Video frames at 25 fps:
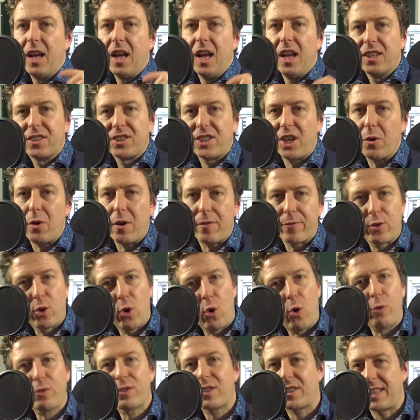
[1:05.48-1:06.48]
So, of
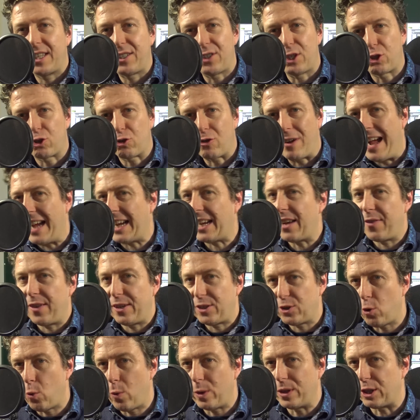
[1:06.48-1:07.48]
course, there's
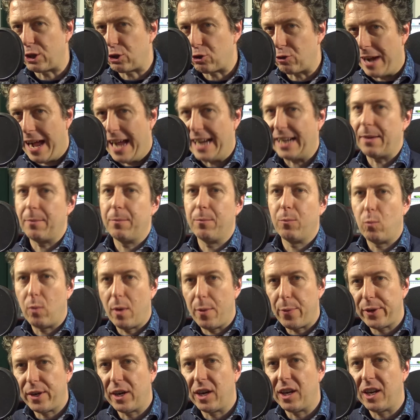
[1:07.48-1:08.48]
always a track. One
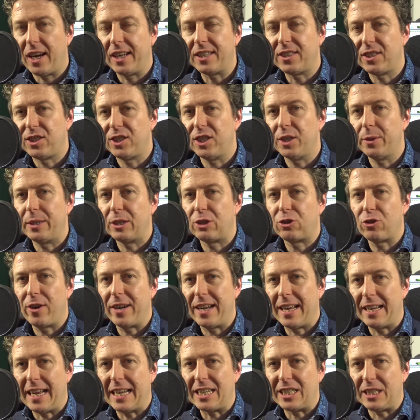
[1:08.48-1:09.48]
thing I like to do is try
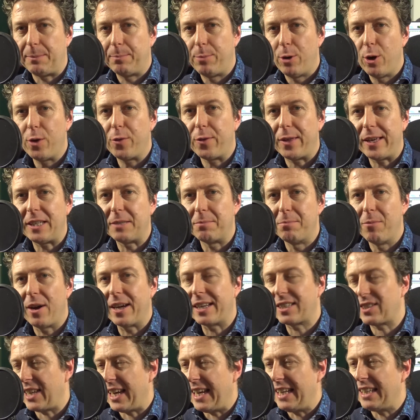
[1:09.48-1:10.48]
and actually put these
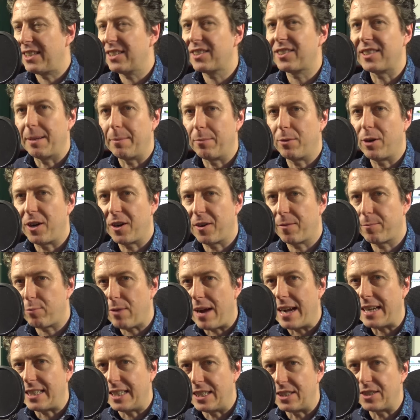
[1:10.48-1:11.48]
mics into some kind of
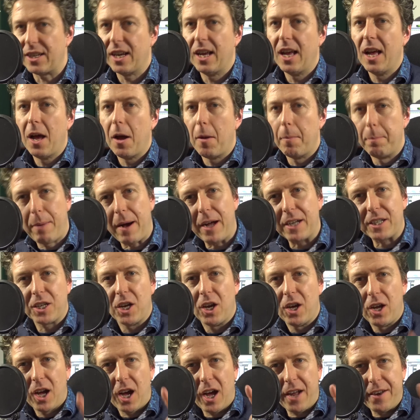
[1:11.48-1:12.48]
practice. But
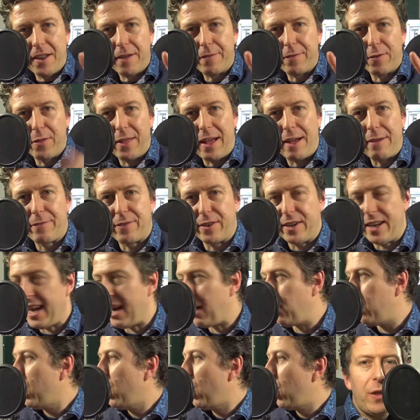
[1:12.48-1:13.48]
enough on that for
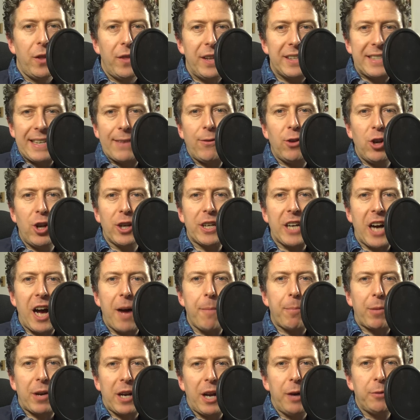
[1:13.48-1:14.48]
now. Let's have a look
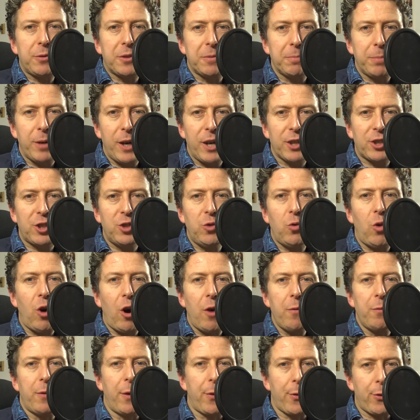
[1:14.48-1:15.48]
up close and personal
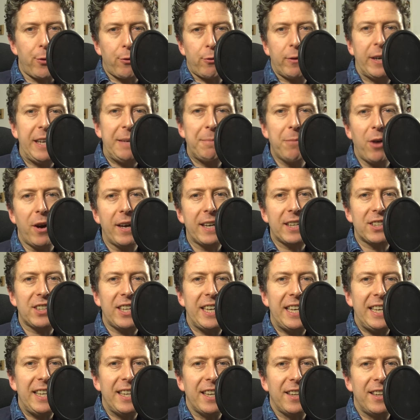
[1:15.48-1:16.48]
on the 3 mics
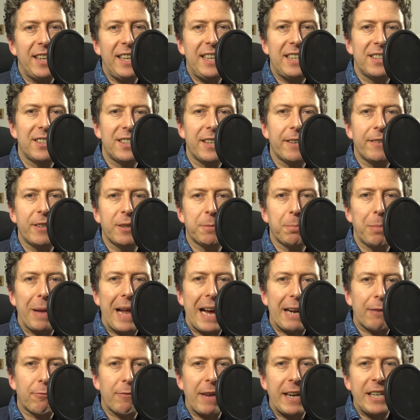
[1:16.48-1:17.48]
in the Series
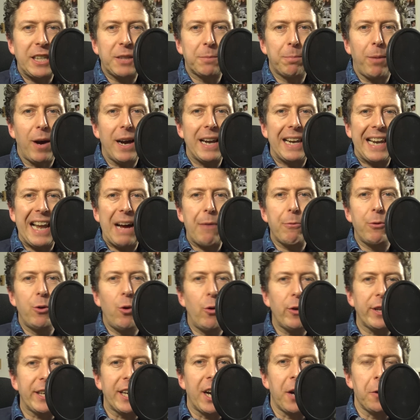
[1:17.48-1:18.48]
Black range by Lauten
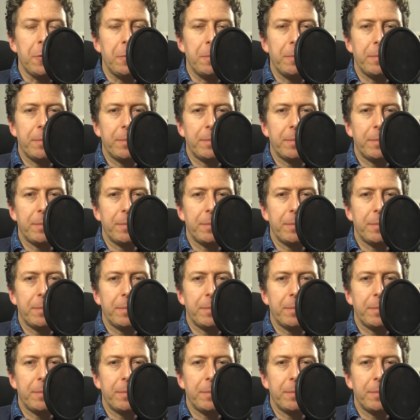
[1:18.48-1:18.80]
Audio.